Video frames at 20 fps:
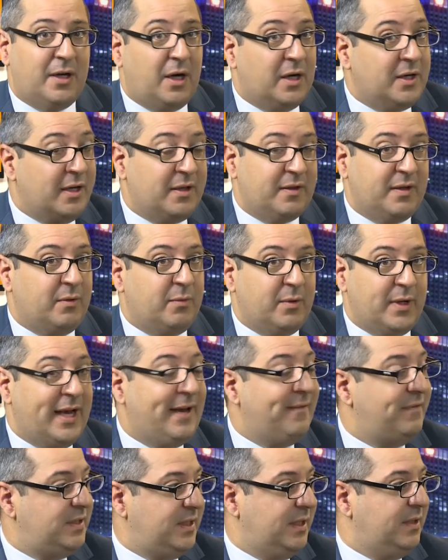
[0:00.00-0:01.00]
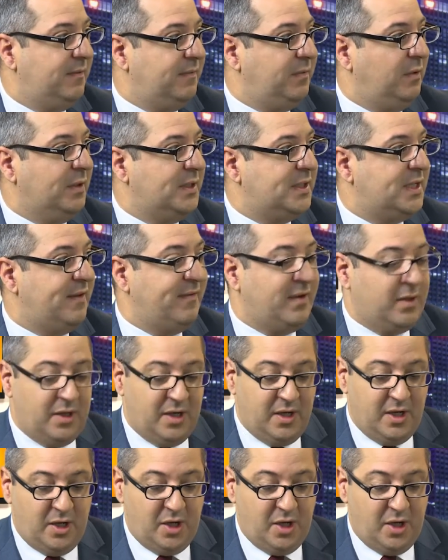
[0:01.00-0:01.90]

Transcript: I don't think we have seen the full extent of it.